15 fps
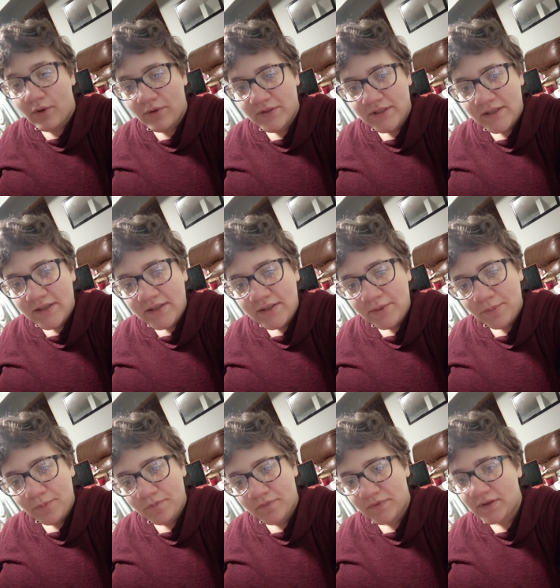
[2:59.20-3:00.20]
Roses,
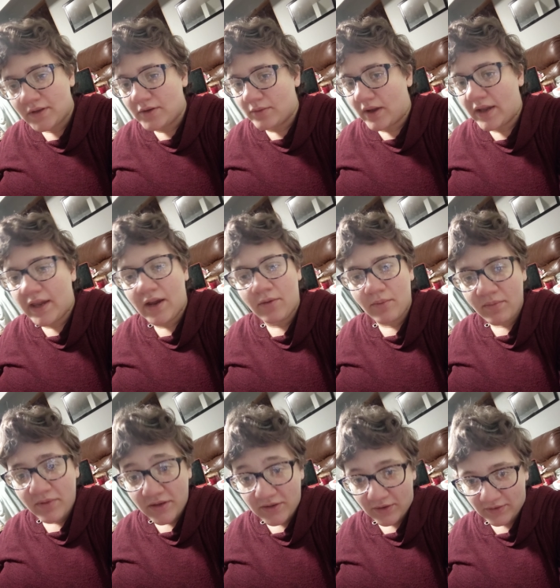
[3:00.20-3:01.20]
who I can't
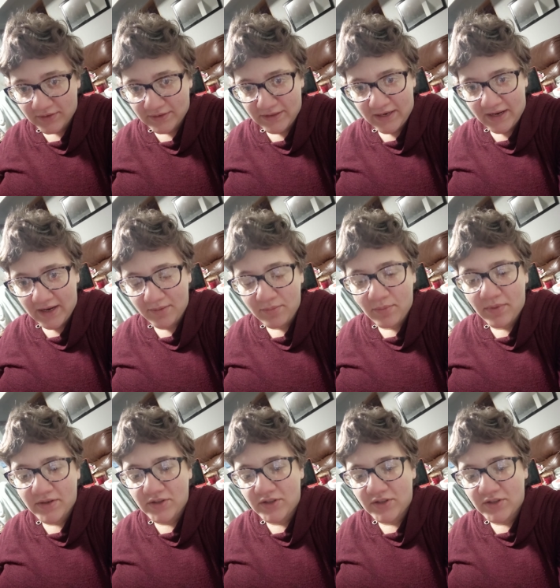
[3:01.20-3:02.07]
remember the doll's name, but